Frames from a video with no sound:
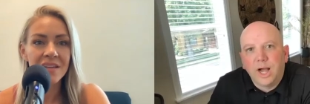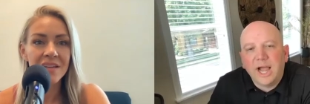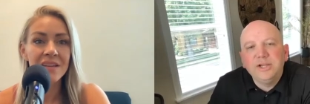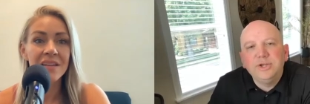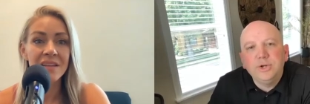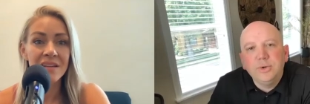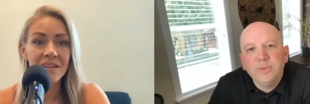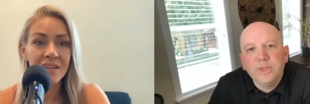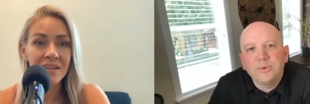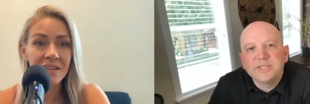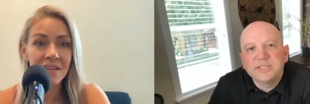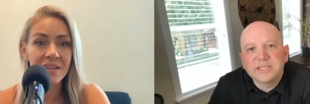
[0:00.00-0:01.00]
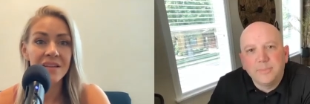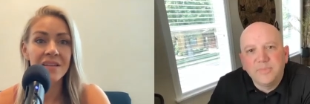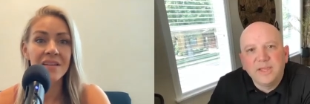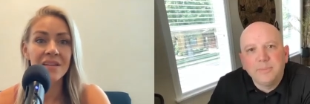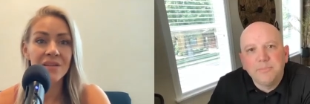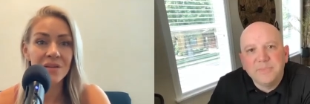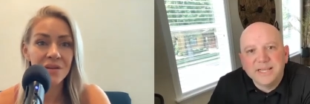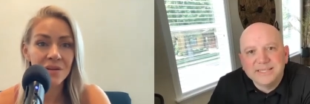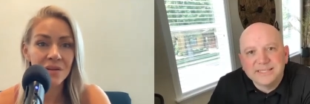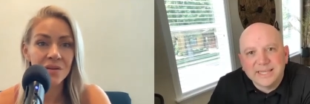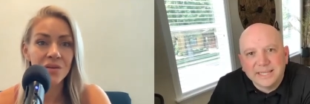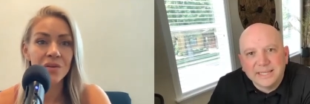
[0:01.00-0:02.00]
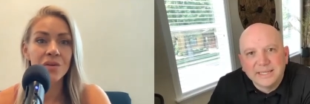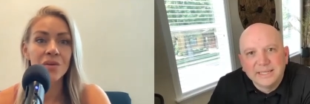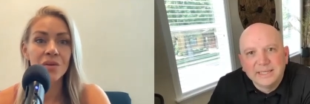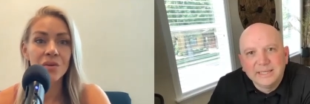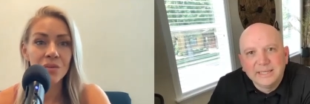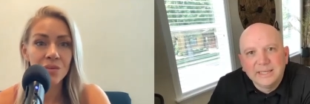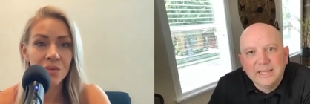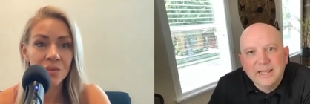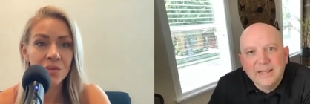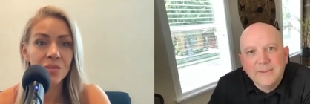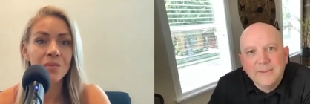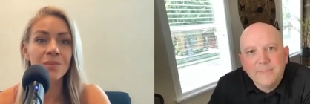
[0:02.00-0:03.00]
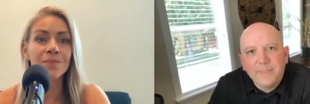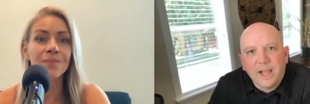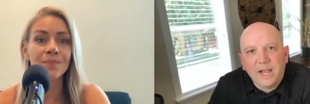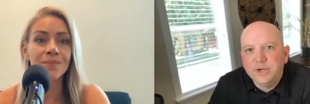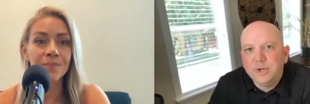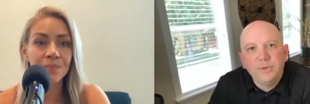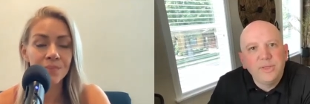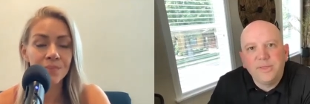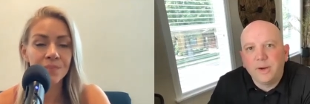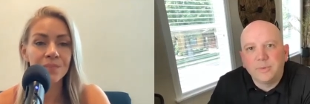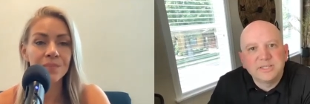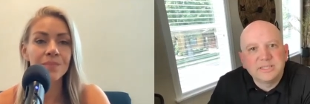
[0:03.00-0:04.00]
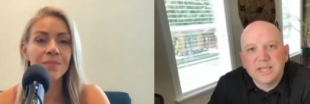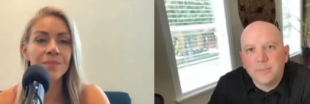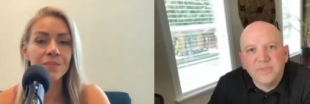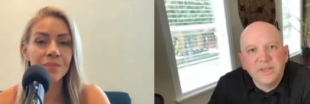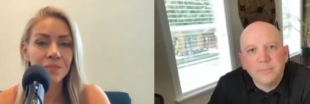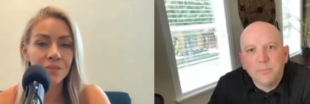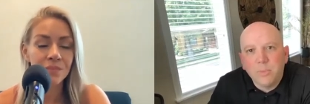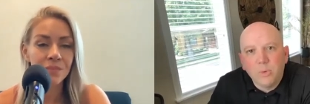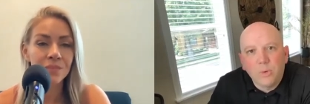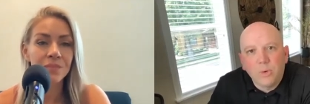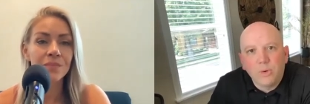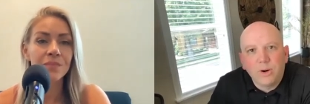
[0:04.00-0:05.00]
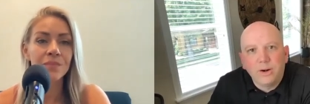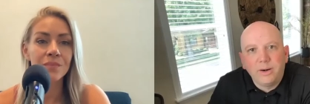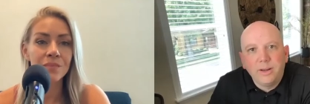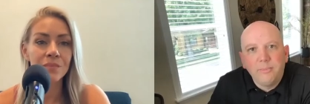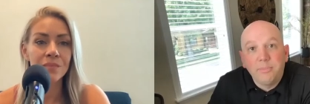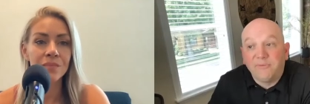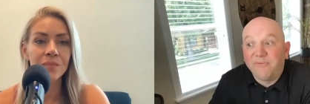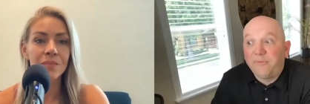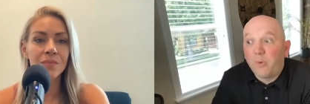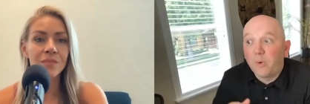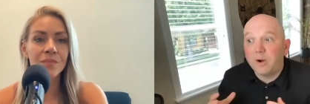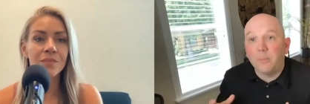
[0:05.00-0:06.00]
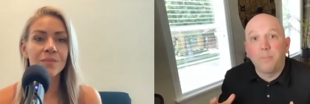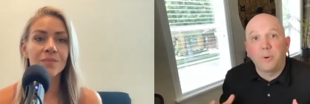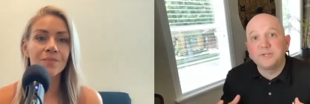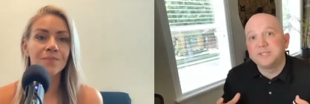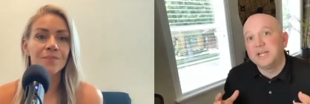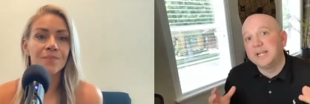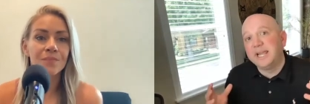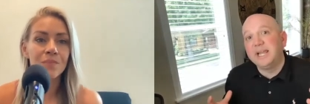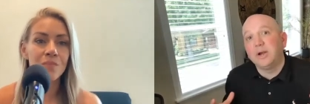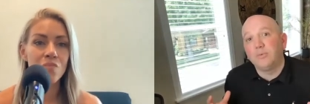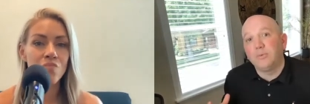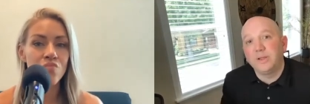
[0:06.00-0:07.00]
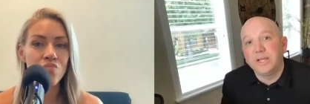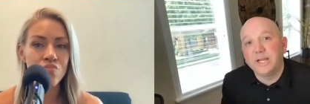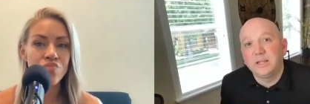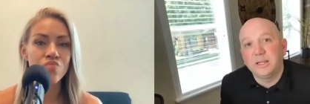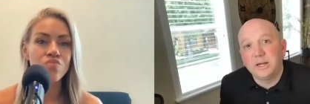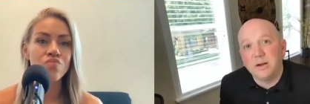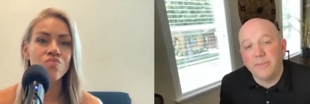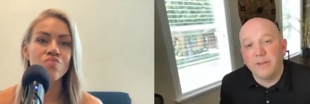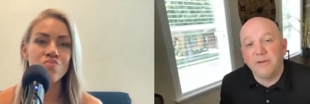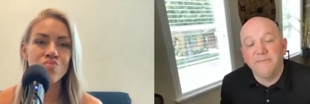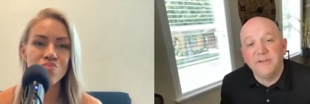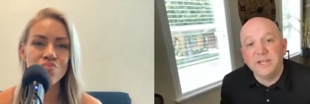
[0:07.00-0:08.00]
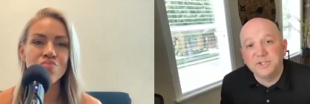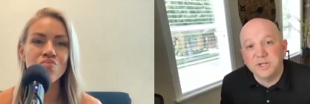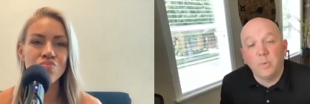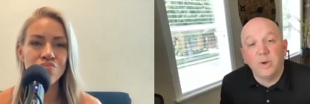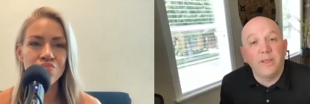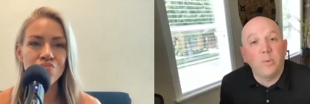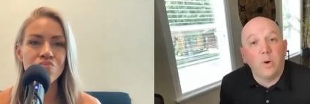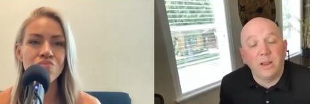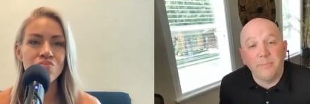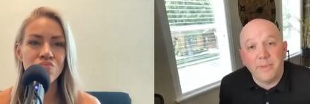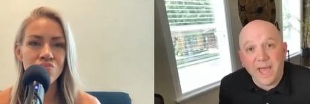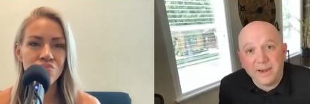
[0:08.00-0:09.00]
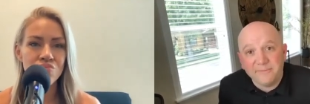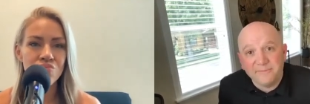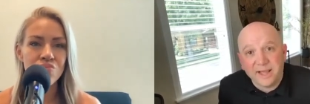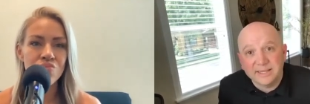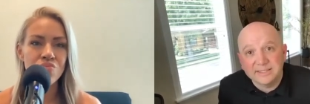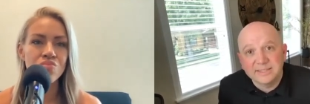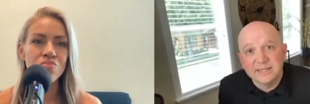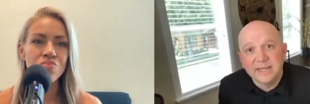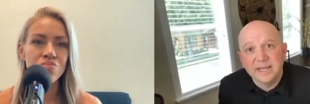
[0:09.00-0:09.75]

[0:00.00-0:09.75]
Speaker 1: I knew there was something missing. I knew that there was something more before a person can get really clear on their vision mm. and what they want to mm. manifest,